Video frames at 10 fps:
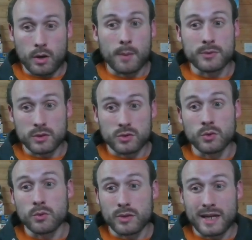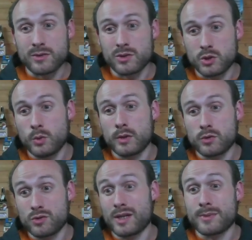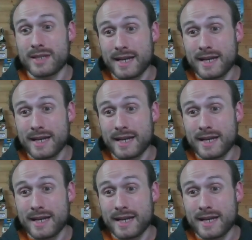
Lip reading: up to 2,200 gems